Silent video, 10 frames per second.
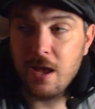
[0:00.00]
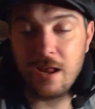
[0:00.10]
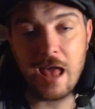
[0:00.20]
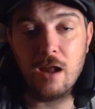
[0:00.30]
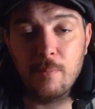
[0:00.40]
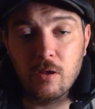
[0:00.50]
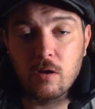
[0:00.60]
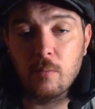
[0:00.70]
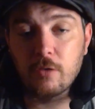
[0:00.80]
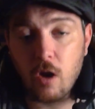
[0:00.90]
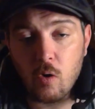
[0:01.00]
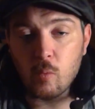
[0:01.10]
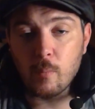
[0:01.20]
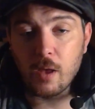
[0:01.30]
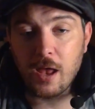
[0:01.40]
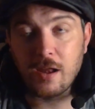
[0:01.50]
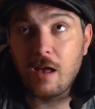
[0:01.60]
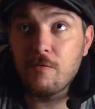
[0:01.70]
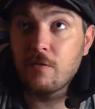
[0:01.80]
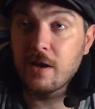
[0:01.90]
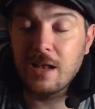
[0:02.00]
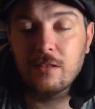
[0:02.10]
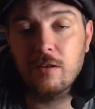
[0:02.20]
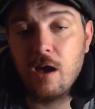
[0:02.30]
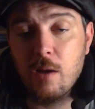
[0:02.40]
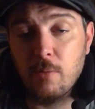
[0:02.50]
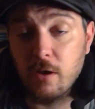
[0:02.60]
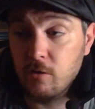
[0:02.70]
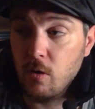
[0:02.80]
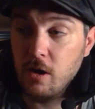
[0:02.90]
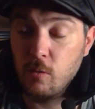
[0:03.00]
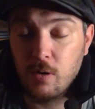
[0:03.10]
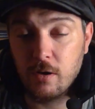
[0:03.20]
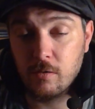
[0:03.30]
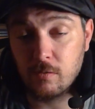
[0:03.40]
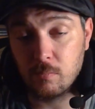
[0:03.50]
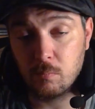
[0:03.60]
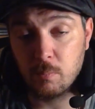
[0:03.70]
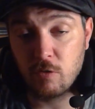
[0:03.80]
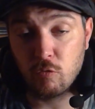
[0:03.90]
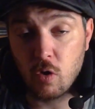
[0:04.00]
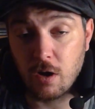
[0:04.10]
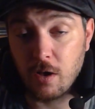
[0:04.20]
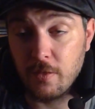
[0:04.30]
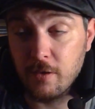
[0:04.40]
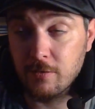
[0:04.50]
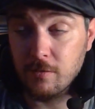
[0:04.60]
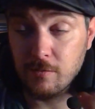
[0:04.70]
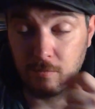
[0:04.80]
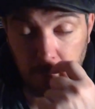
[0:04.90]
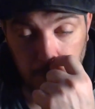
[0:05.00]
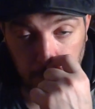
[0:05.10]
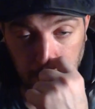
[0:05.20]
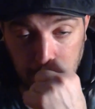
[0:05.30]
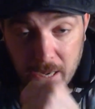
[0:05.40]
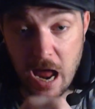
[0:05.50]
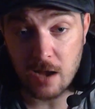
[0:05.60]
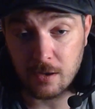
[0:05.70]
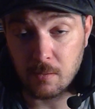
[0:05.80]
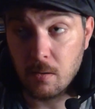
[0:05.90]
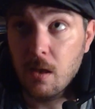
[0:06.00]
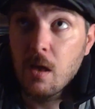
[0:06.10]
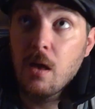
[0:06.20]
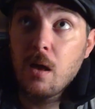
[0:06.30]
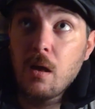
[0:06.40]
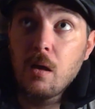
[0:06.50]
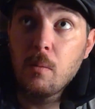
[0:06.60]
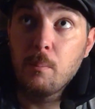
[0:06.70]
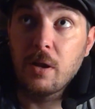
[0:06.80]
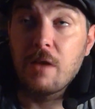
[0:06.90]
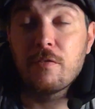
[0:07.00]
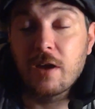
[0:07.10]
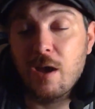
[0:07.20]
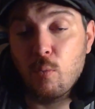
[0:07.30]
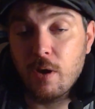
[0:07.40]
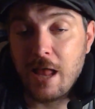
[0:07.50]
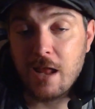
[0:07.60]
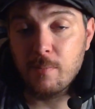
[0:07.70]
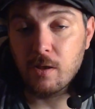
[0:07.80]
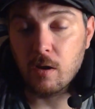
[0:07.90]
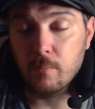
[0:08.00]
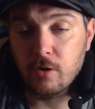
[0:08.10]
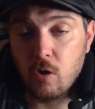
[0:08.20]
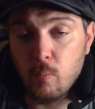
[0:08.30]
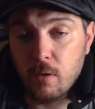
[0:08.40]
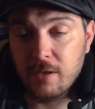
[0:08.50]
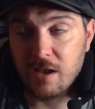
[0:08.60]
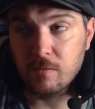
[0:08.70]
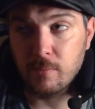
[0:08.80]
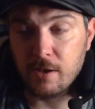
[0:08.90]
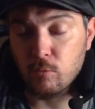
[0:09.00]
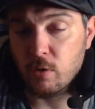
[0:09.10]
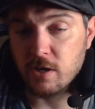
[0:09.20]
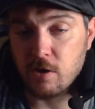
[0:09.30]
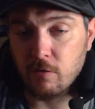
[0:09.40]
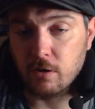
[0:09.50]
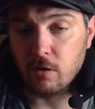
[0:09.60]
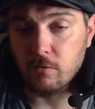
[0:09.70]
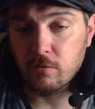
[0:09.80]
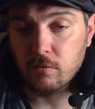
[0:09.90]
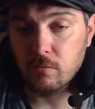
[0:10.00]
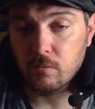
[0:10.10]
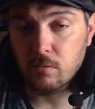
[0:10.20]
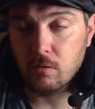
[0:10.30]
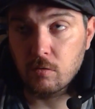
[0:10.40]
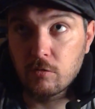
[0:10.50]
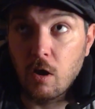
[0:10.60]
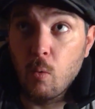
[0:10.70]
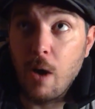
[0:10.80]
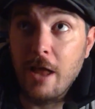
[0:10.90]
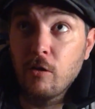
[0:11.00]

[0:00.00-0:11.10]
and Annabelle Comes Home, and I forget the timeline, so I don't want to be wrong on this and, like, knock it, but I forget when Annabelle Comes Home takes place, what year it does. So I